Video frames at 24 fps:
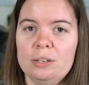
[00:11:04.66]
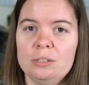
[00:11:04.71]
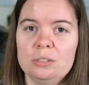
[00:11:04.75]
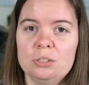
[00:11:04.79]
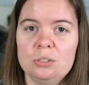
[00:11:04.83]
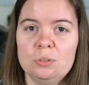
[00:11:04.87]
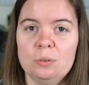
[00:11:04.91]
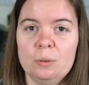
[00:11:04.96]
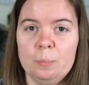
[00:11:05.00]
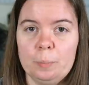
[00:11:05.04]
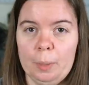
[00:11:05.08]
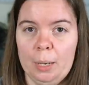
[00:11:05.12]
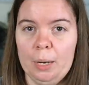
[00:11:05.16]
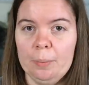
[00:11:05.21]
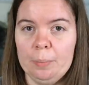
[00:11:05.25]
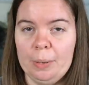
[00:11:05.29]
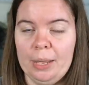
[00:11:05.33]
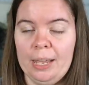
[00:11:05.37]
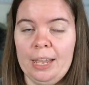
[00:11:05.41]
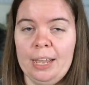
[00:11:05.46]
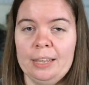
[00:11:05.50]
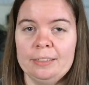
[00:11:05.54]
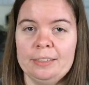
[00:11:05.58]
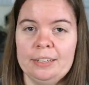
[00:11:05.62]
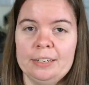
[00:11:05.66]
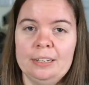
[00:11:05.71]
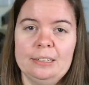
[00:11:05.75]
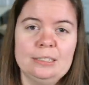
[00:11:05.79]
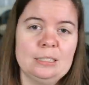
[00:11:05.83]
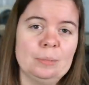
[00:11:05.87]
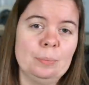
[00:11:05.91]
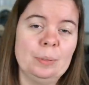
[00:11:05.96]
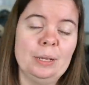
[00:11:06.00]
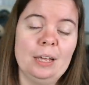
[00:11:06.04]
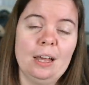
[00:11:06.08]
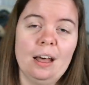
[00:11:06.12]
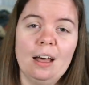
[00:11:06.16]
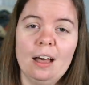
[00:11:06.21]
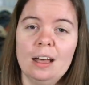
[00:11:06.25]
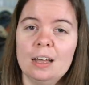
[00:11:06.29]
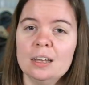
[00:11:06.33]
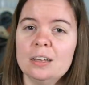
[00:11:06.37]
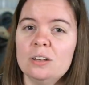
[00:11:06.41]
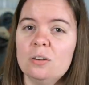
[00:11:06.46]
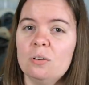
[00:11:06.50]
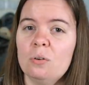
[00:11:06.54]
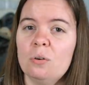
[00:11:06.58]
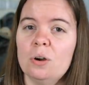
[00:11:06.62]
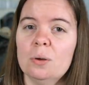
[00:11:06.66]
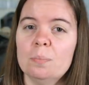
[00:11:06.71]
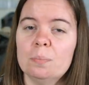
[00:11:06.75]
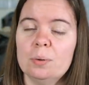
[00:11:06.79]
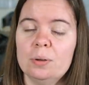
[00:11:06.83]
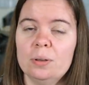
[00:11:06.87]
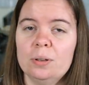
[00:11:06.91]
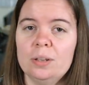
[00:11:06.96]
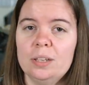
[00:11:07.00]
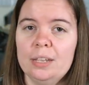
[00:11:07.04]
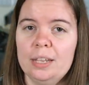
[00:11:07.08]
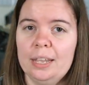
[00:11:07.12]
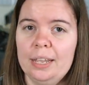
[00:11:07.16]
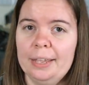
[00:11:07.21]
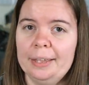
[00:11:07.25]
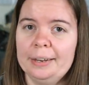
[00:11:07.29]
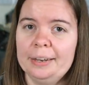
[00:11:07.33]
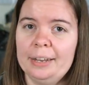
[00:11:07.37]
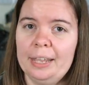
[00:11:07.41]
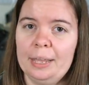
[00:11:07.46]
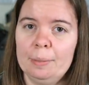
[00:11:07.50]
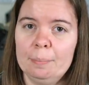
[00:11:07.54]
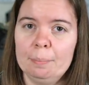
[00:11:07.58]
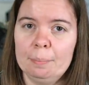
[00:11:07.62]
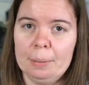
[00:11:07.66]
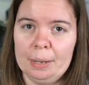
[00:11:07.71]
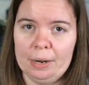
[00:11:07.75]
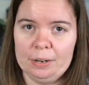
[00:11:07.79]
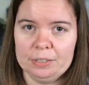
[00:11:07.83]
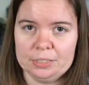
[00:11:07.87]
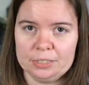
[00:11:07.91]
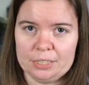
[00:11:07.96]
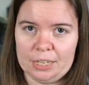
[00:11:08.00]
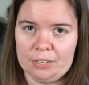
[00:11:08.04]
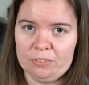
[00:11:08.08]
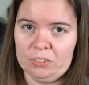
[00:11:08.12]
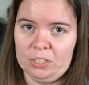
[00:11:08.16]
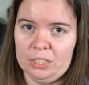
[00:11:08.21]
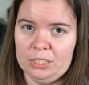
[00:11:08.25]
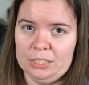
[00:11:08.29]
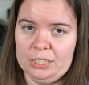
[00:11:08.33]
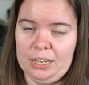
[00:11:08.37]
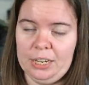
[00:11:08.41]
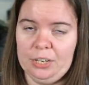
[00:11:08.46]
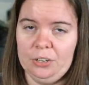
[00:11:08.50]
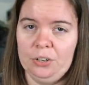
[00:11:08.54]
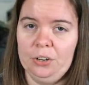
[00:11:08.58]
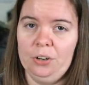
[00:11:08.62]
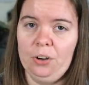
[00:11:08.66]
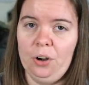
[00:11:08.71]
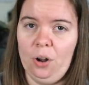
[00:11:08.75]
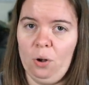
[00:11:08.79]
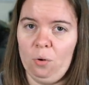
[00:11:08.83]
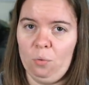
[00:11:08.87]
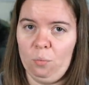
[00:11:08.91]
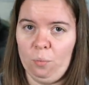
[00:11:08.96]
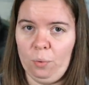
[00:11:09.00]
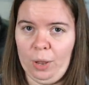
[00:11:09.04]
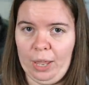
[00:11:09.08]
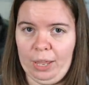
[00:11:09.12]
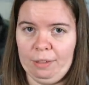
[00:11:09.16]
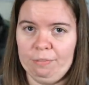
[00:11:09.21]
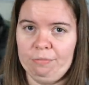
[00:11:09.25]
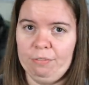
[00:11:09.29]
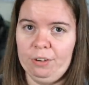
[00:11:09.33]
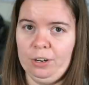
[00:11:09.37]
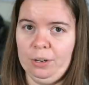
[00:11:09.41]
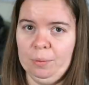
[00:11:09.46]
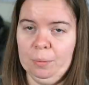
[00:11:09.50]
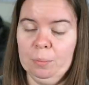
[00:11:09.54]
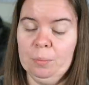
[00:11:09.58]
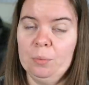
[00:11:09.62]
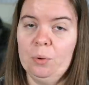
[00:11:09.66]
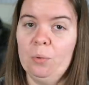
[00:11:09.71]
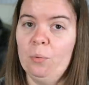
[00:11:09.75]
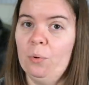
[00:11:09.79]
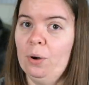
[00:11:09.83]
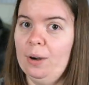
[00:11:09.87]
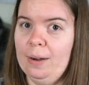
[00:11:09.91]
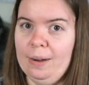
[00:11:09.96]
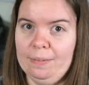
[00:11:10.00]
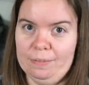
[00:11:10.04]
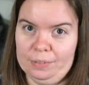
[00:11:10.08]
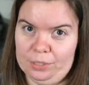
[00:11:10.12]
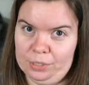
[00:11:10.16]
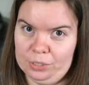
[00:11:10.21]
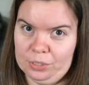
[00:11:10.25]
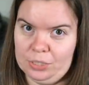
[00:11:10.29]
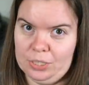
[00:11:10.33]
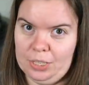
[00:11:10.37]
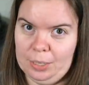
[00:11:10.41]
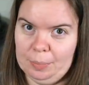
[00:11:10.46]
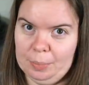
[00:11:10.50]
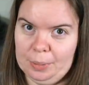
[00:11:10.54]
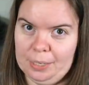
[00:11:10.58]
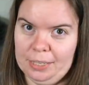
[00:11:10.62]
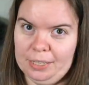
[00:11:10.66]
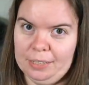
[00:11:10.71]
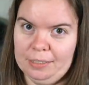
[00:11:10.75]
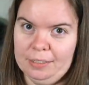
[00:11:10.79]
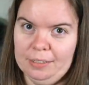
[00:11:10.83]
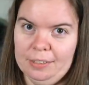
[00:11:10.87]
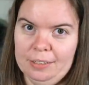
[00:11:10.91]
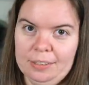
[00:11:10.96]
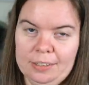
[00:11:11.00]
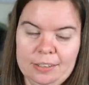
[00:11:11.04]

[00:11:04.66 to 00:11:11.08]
into a bear bag that needs to be hung or put in a bear safe container away from wherever you're sleeping.